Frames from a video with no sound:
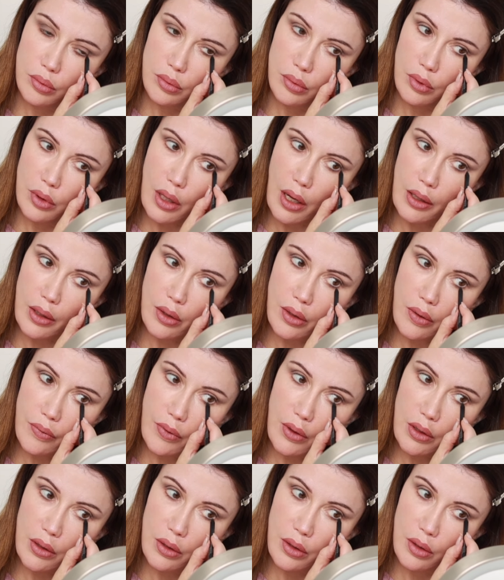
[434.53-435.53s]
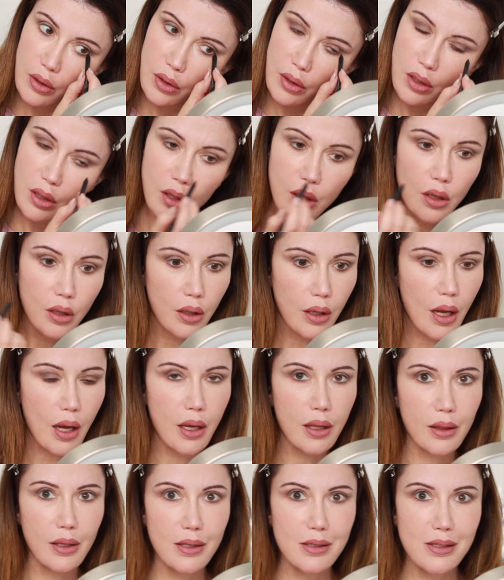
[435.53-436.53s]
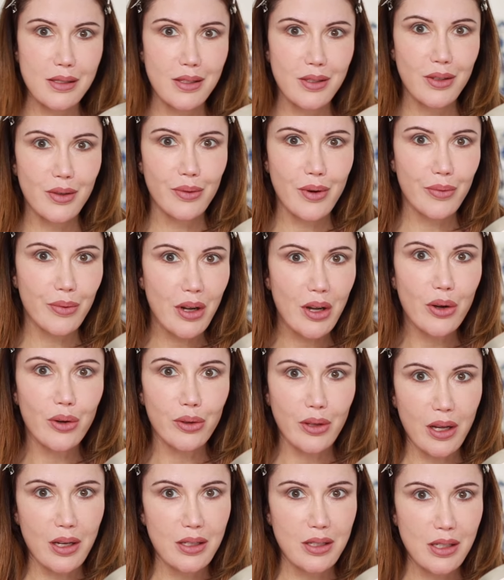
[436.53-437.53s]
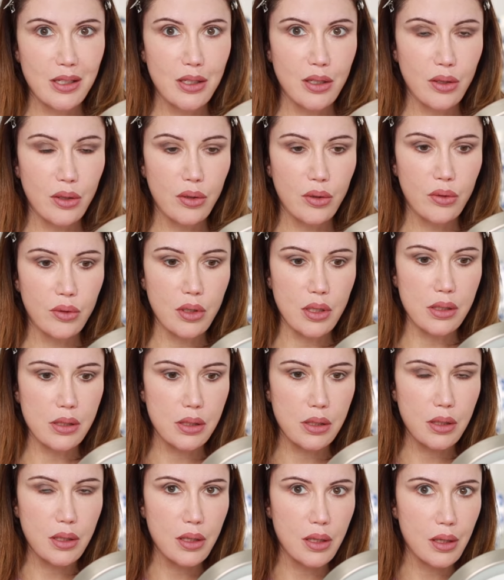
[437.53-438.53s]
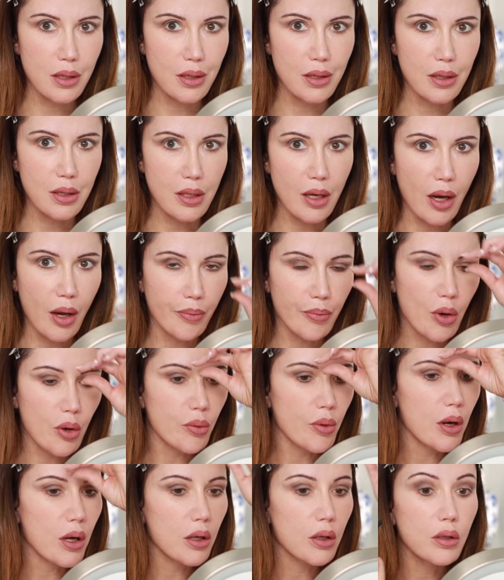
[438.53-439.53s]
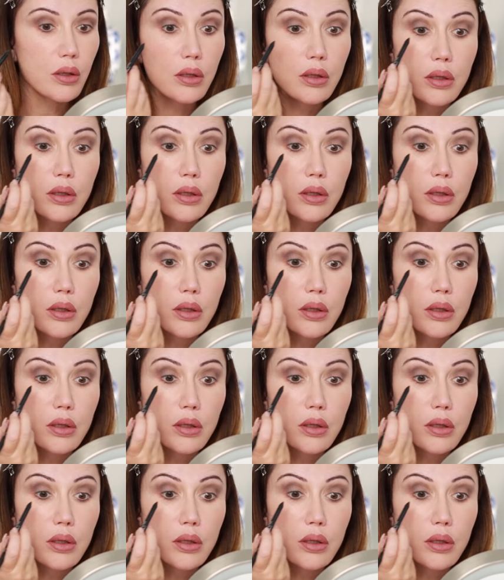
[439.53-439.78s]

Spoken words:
Liner, I mean. Okay, and let's do the one we don't like to do, and it's the upper one.